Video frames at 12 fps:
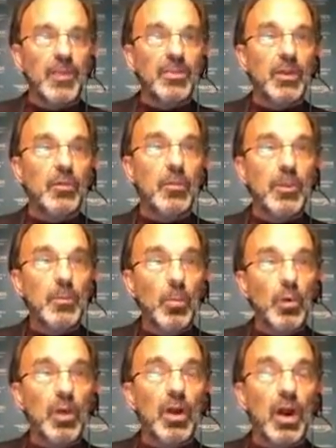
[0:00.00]
There will be
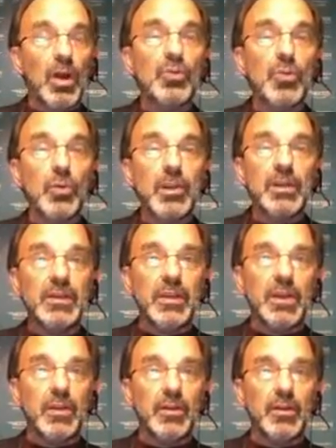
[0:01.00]
more untreated
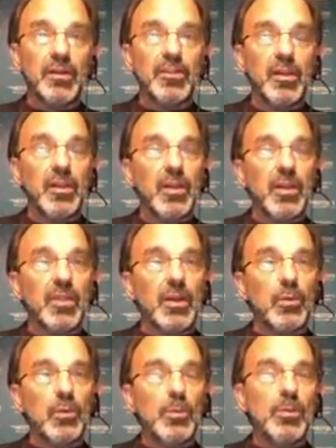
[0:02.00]
caries.
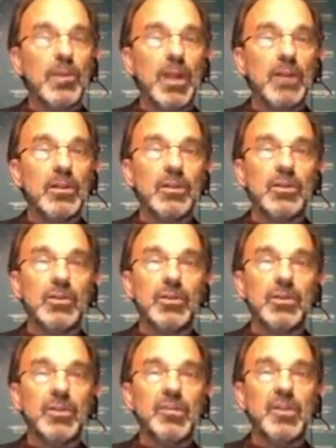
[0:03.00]
There will be
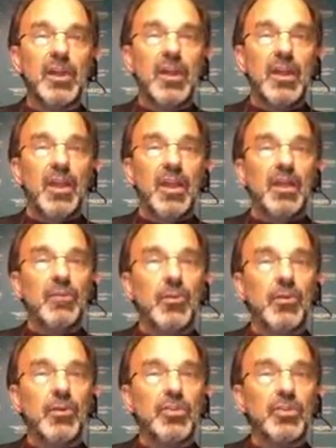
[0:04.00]
malocclusions, and of
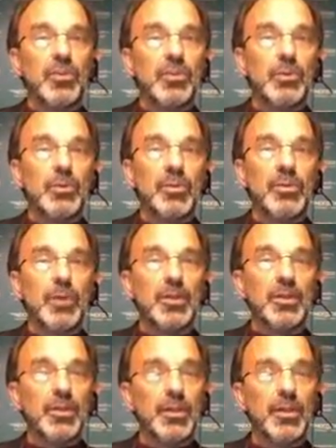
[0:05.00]
course, children with
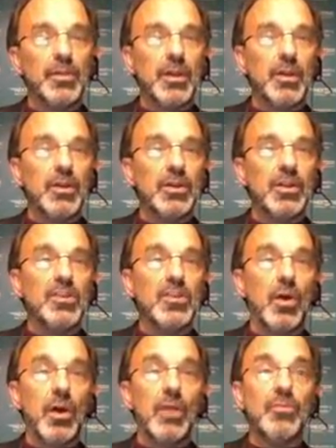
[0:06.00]
special health care needs
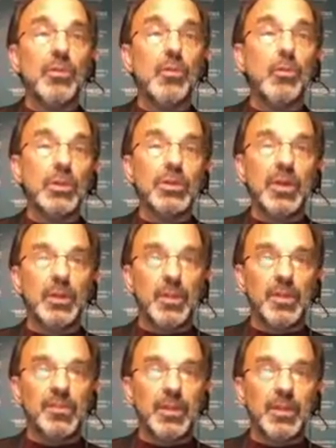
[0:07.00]
often will not
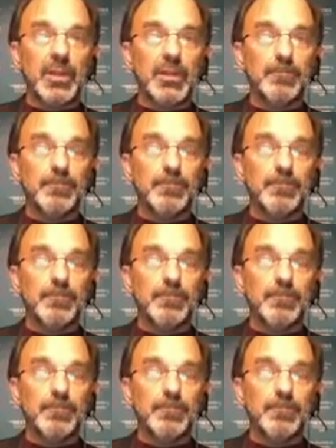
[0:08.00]
be seen.